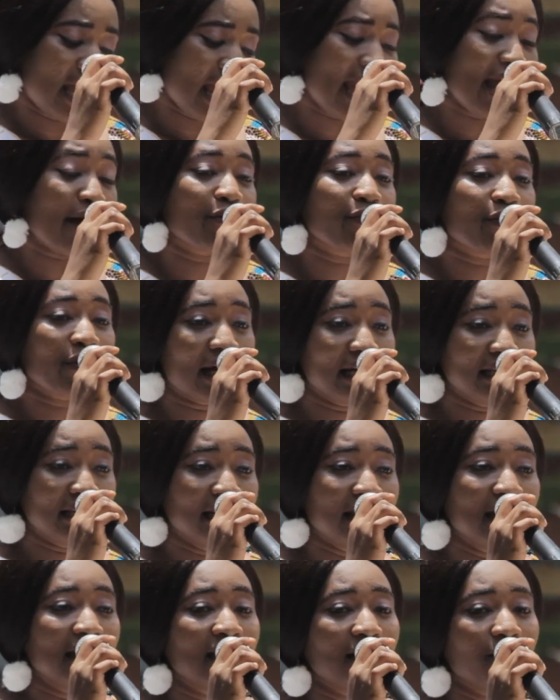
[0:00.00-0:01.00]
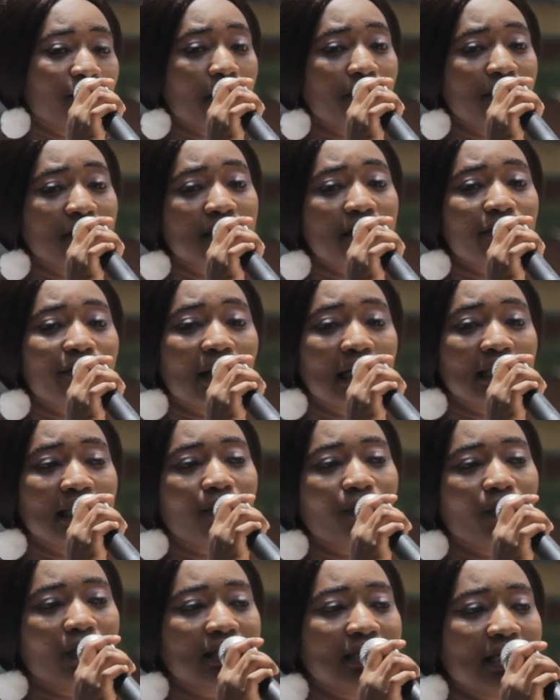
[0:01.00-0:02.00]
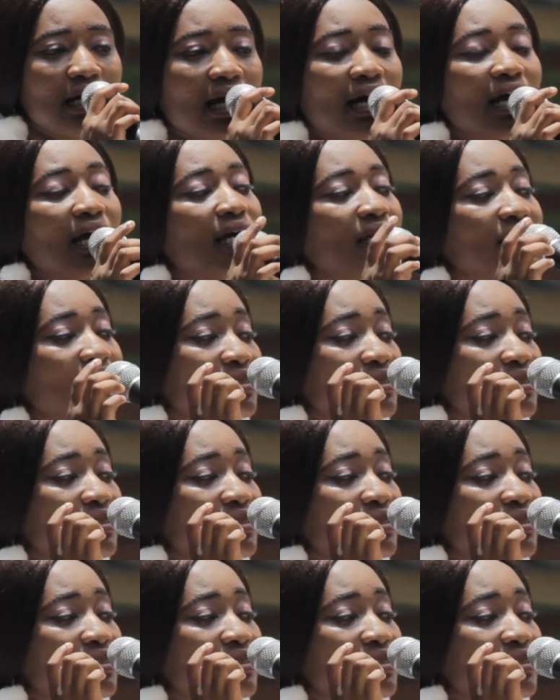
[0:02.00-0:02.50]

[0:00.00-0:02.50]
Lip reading: air running. Where is the running water?